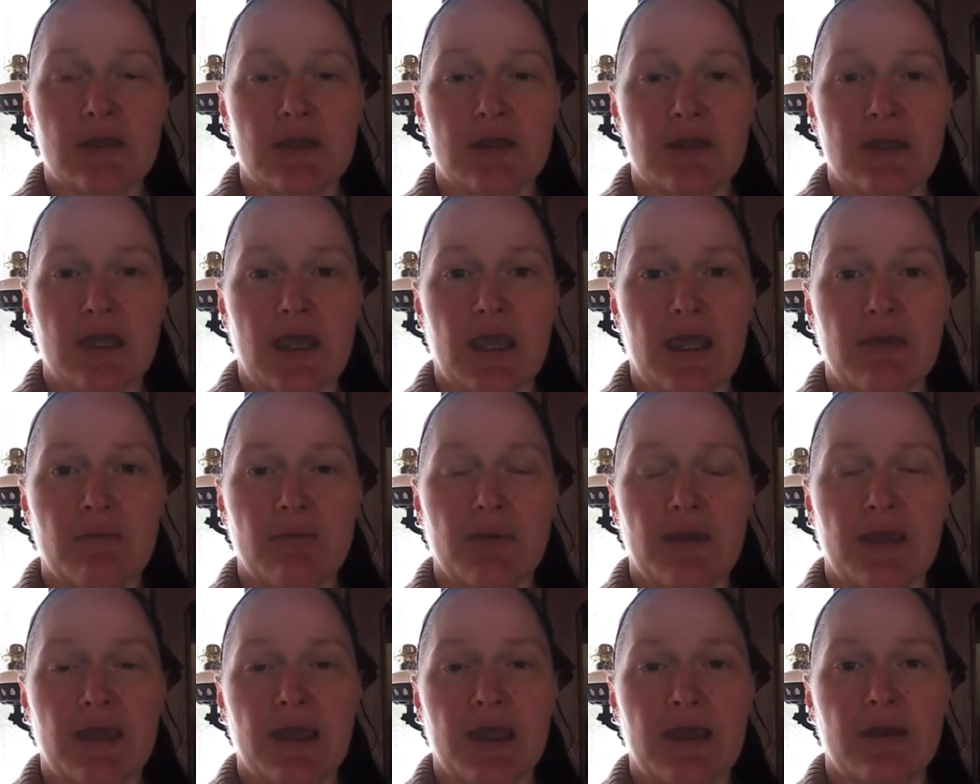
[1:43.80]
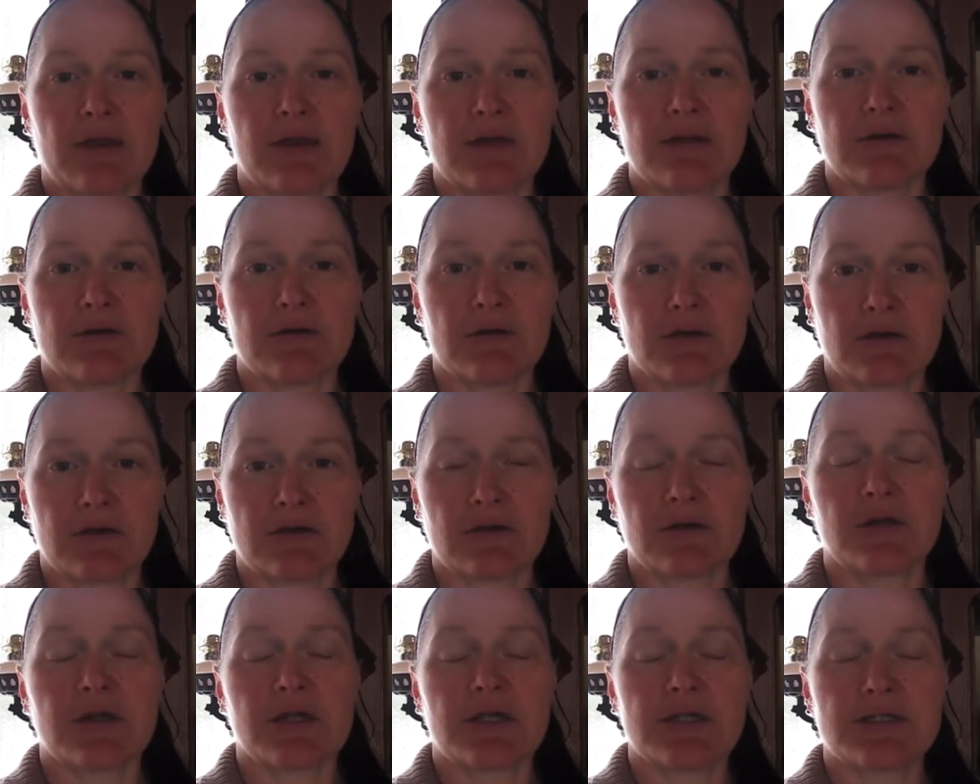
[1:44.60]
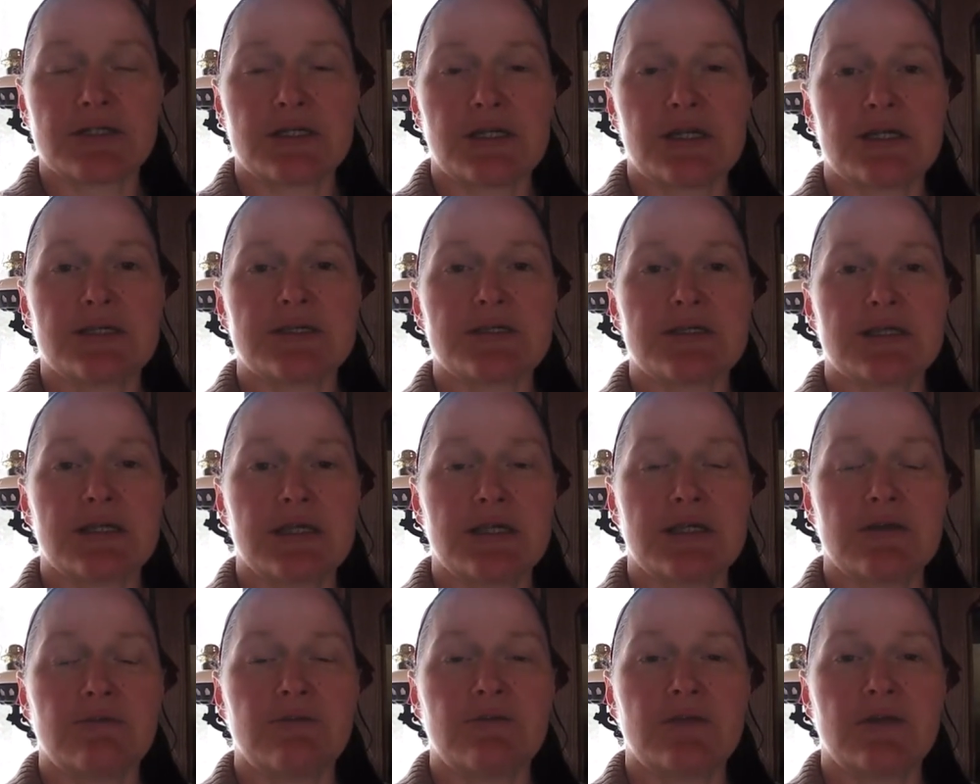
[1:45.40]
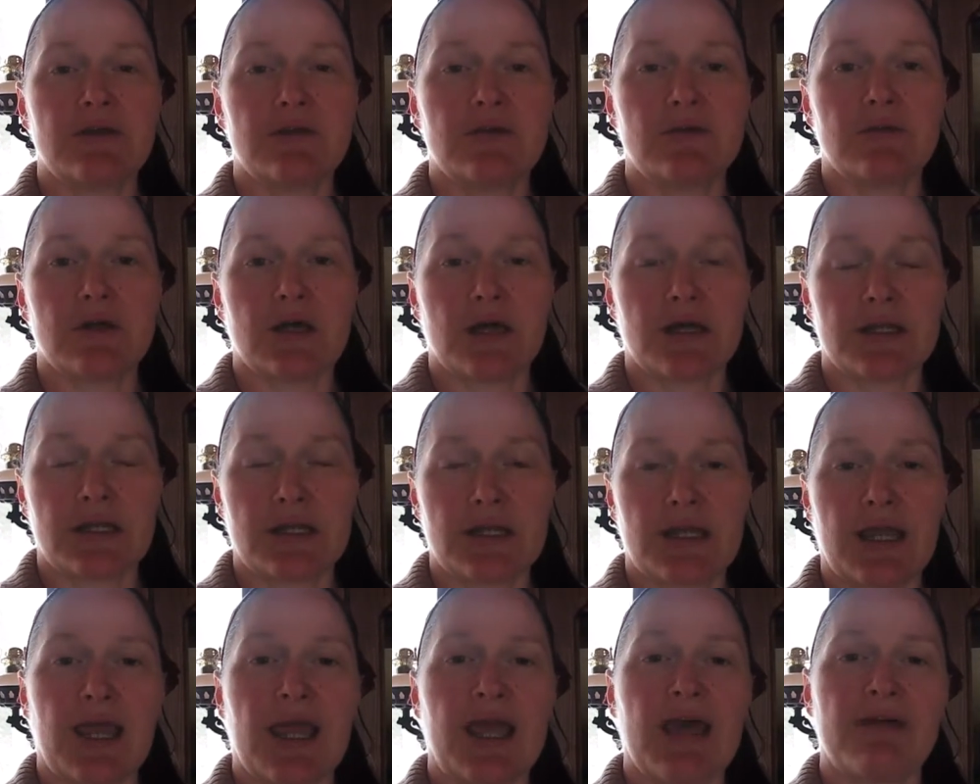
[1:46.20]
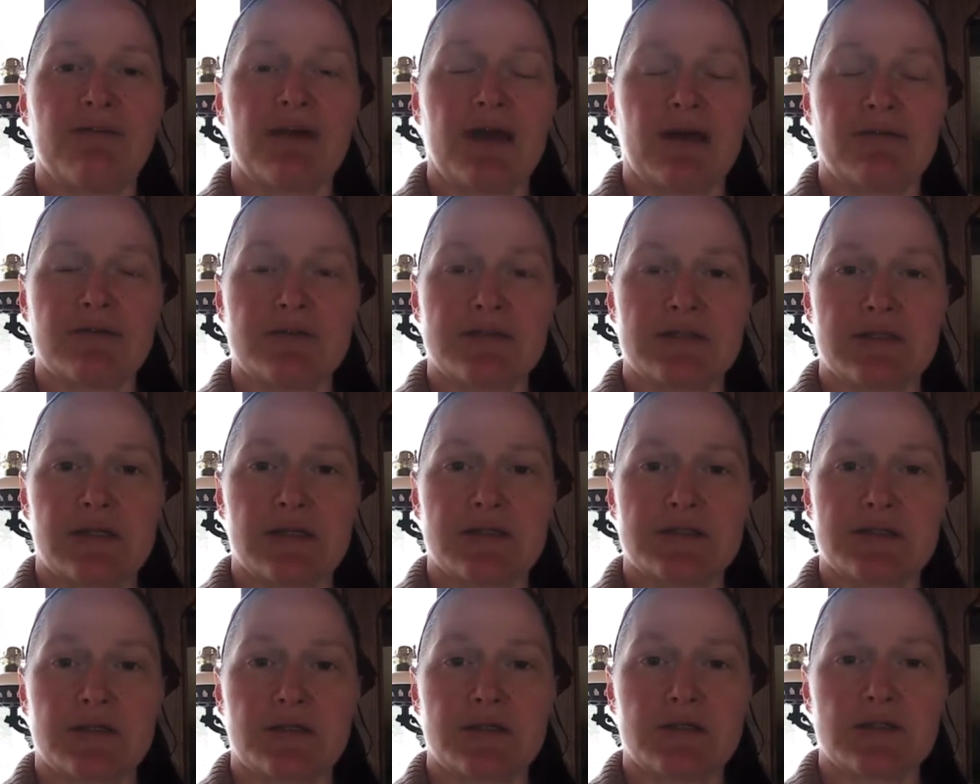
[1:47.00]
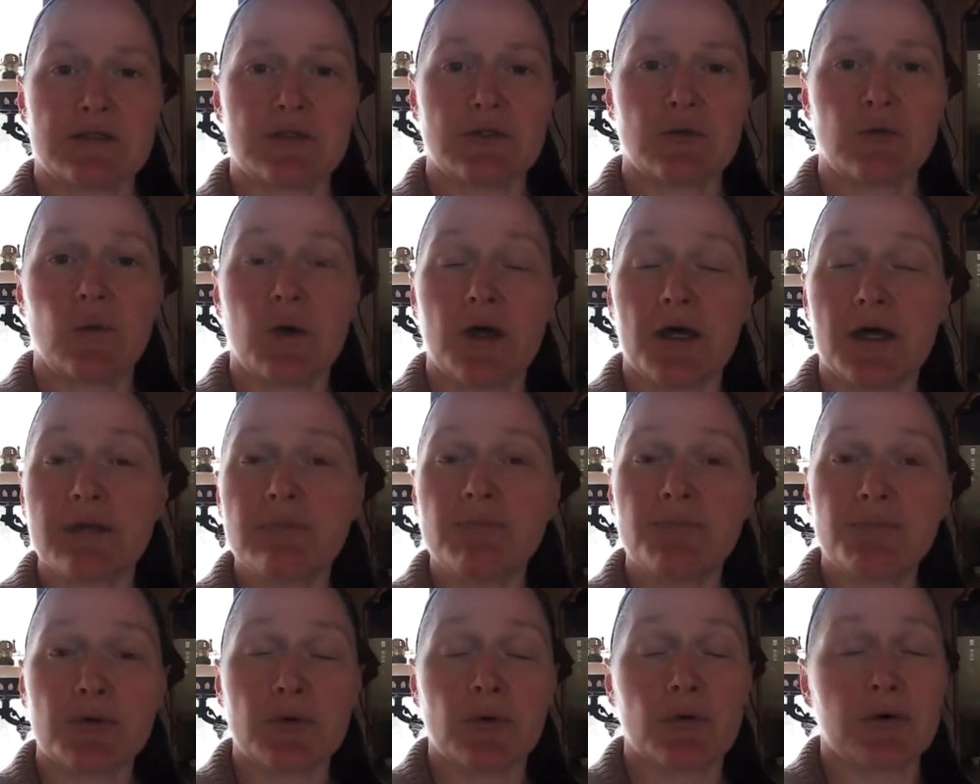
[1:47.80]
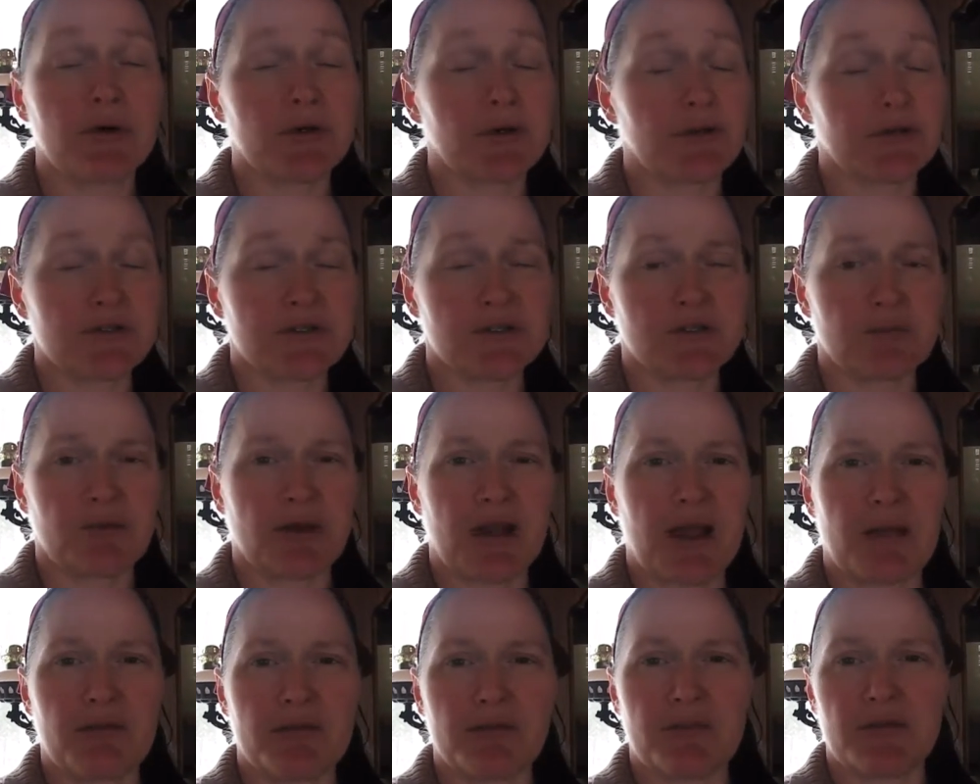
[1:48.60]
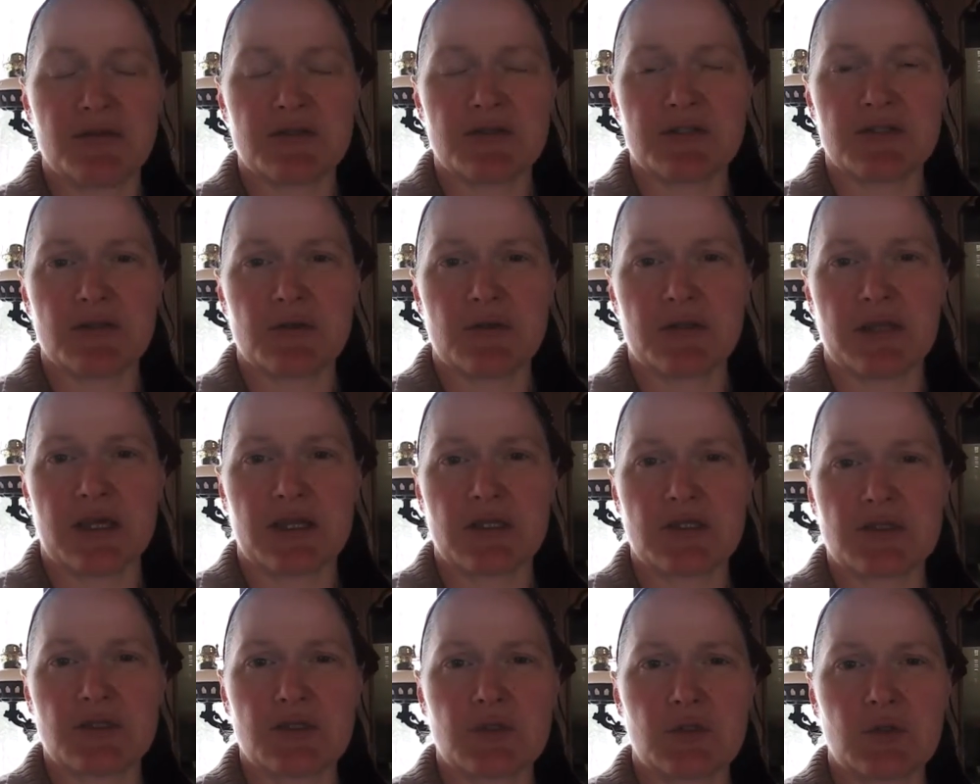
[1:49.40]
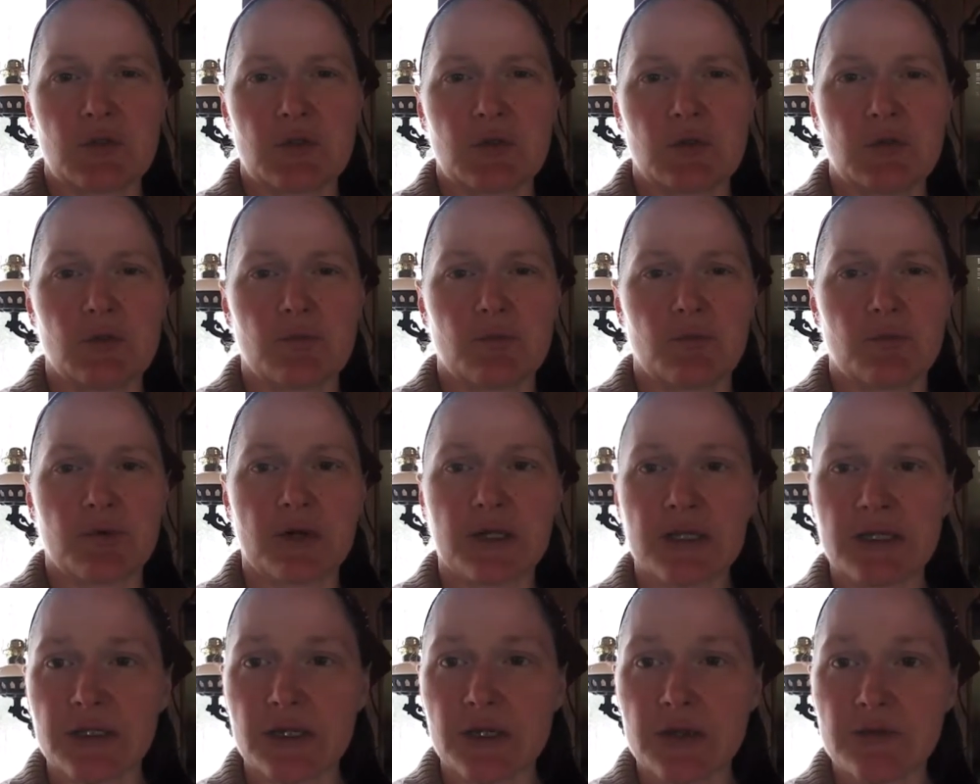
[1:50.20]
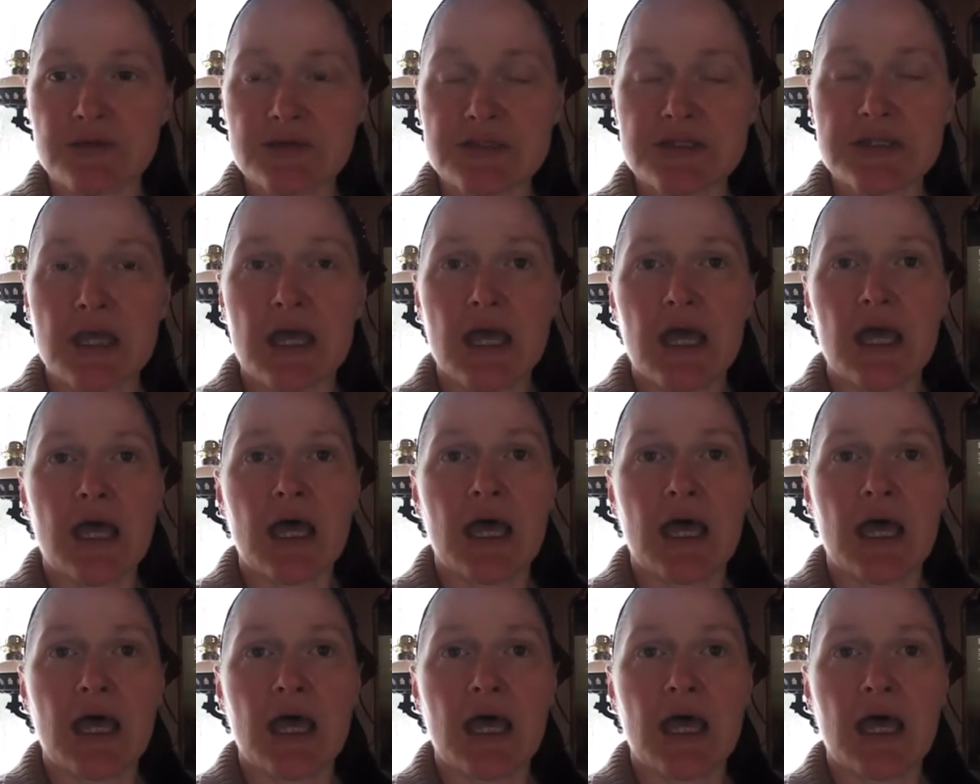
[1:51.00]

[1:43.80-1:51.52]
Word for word: cake pan your er, cookie sheets. If you cut it in half, obviously it's going to do one, or it'll do probably be, do like two bread loaves.